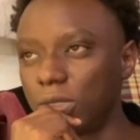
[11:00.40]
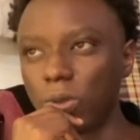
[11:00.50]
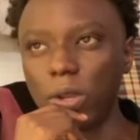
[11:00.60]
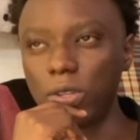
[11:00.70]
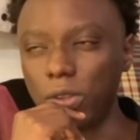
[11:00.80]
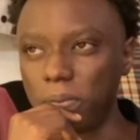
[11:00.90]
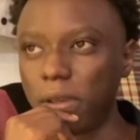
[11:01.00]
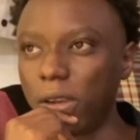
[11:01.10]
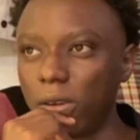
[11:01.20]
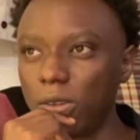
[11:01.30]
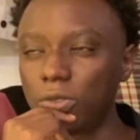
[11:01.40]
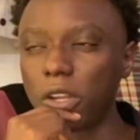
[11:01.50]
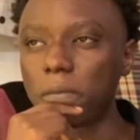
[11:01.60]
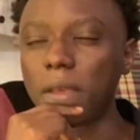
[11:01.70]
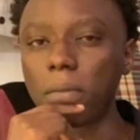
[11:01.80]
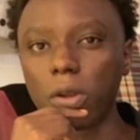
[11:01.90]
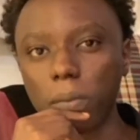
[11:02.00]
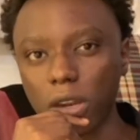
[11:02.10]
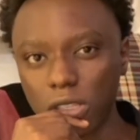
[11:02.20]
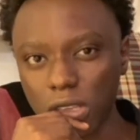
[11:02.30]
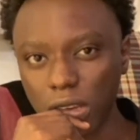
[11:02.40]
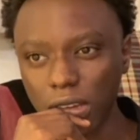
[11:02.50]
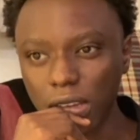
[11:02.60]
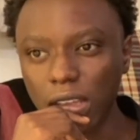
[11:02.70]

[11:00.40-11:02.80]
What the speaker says: Try to do better. Try to be a better person.